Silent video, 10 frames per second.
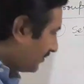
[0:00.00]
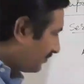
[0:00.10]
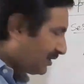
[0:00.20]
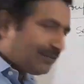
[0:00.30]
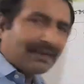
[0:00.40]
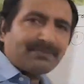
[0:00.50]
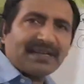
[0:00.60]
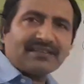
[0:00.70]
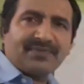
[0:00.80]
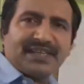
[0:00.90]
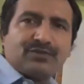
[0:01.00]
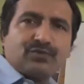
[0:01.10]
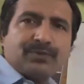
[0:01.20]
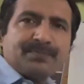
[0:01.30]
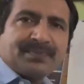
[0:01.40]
V1 plus V2.